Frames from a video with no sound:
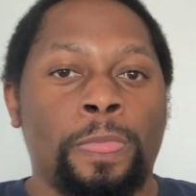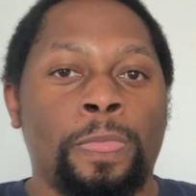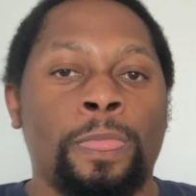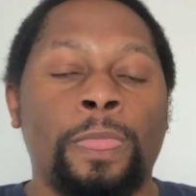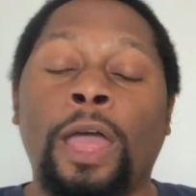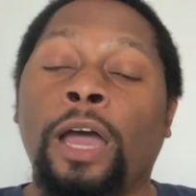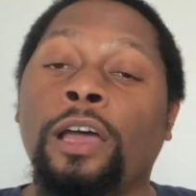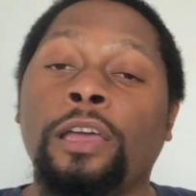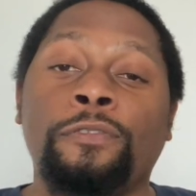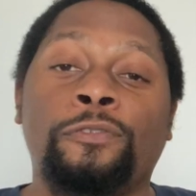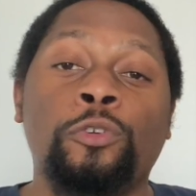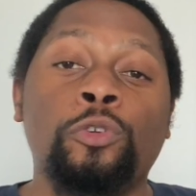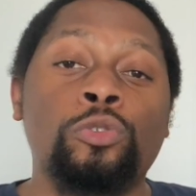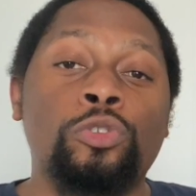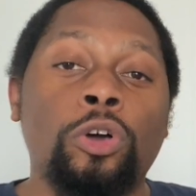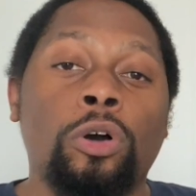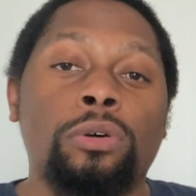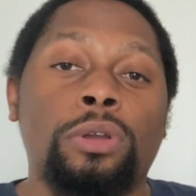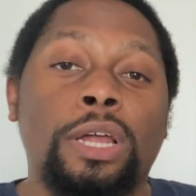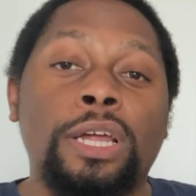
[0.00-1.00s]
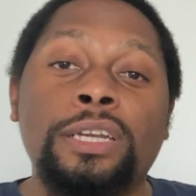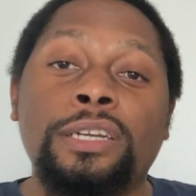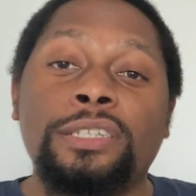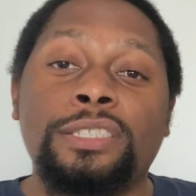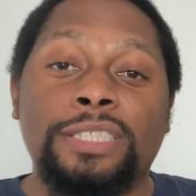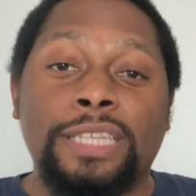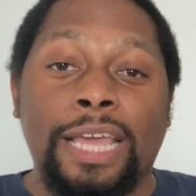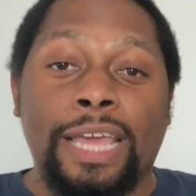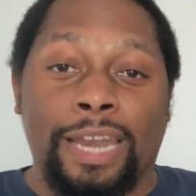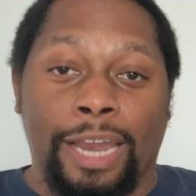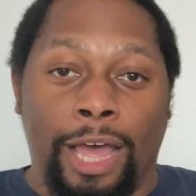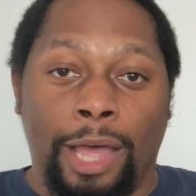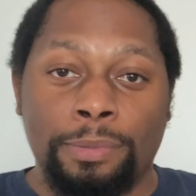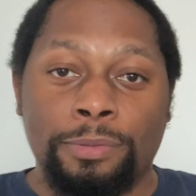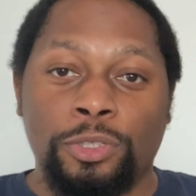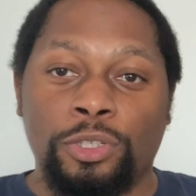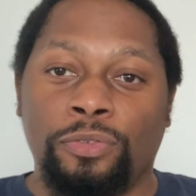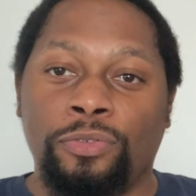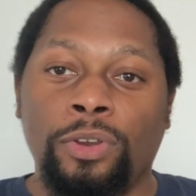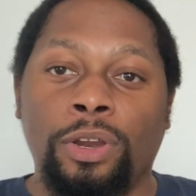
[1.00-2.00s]
Now, if you don't understand
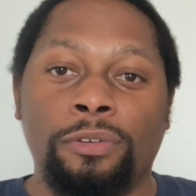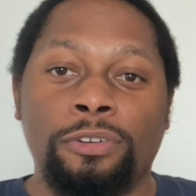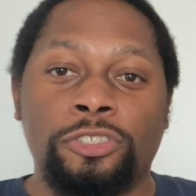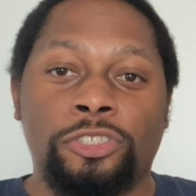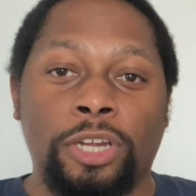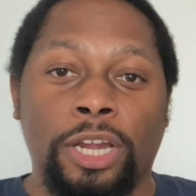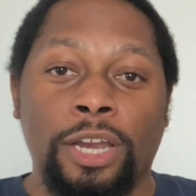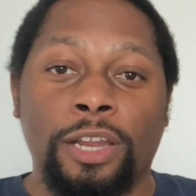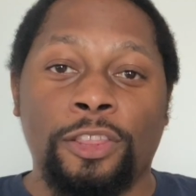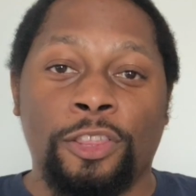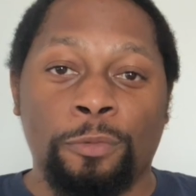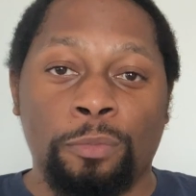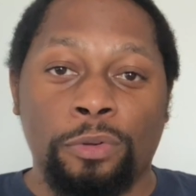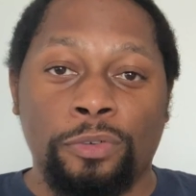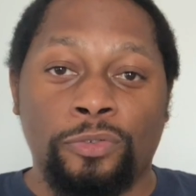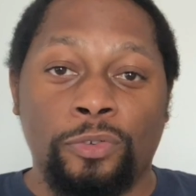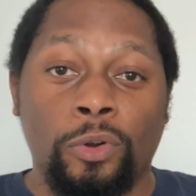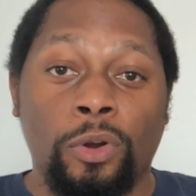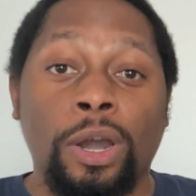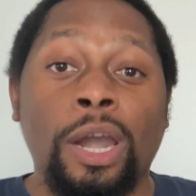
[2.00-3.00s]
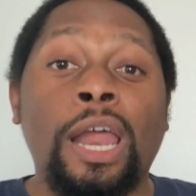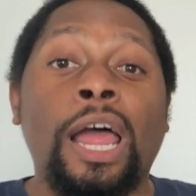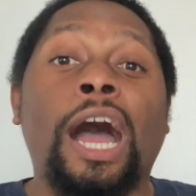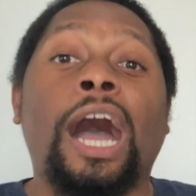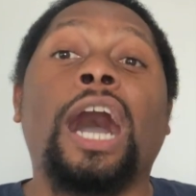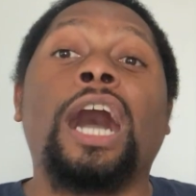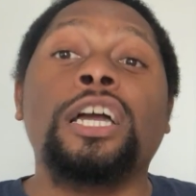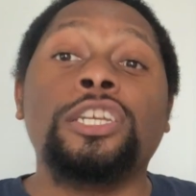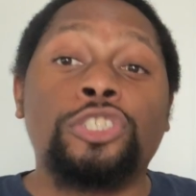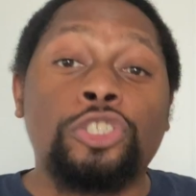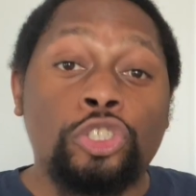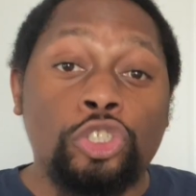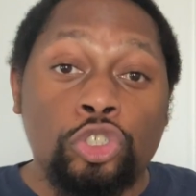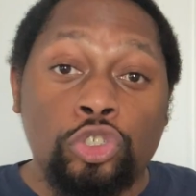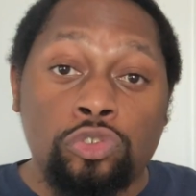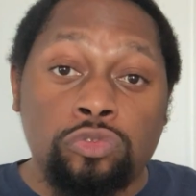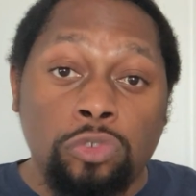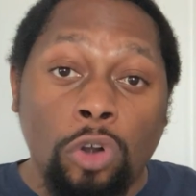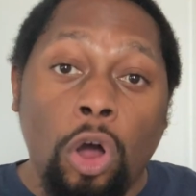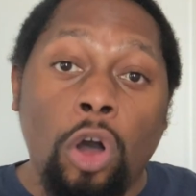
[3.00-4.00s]
options, if you've never traded them before, I
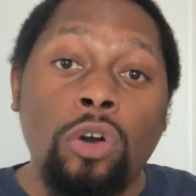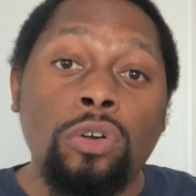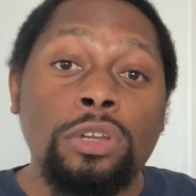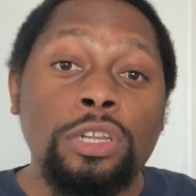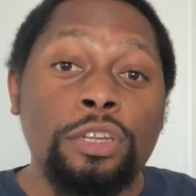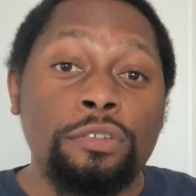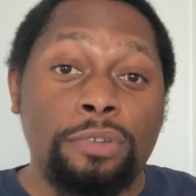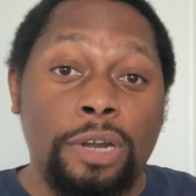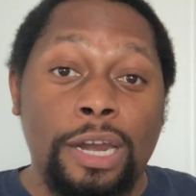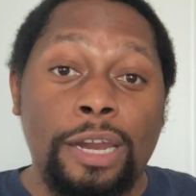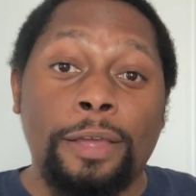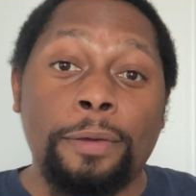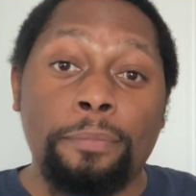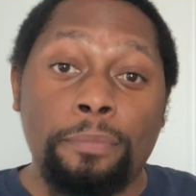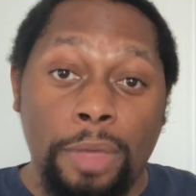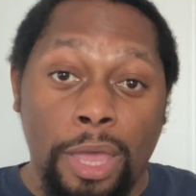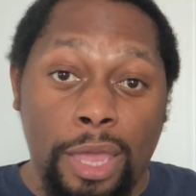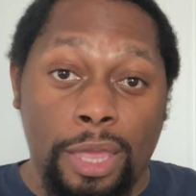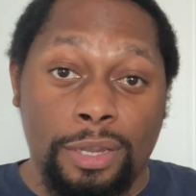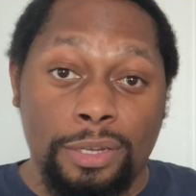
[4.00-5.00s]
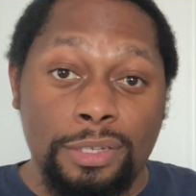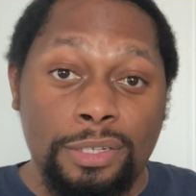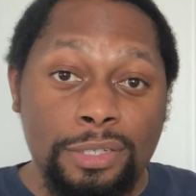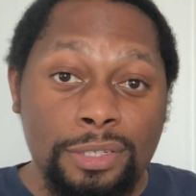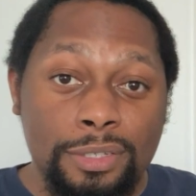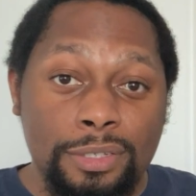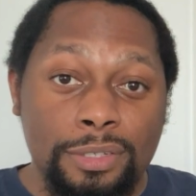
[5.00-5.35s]
strongly recommend